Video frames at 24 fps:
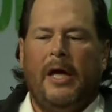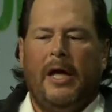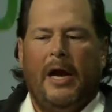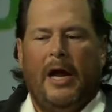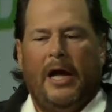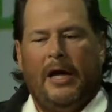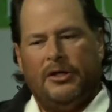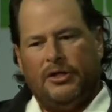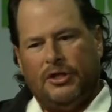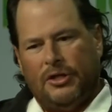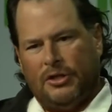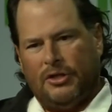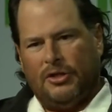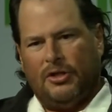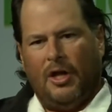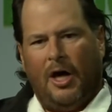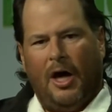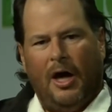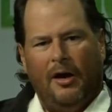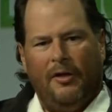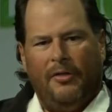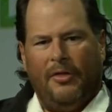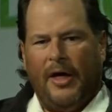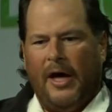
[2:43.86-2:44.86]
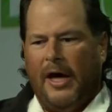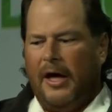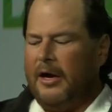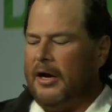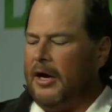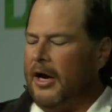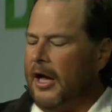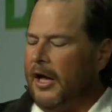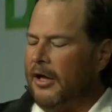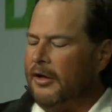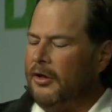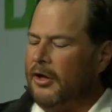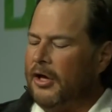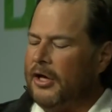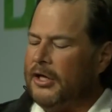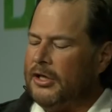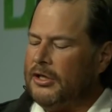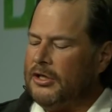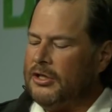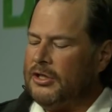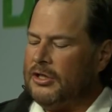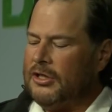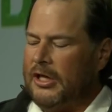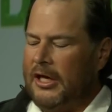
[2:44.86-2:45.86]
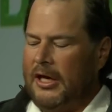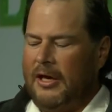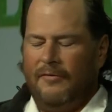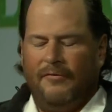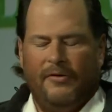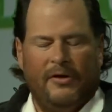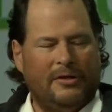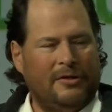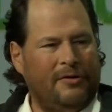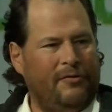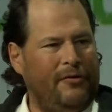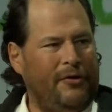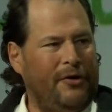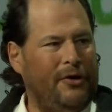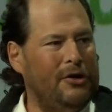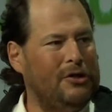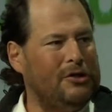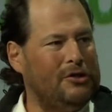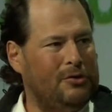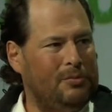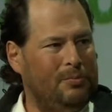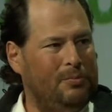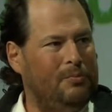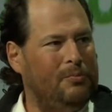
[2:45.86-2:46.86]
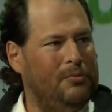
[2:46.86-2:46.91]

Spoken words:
And I just thought of that, and I look at Steve as a very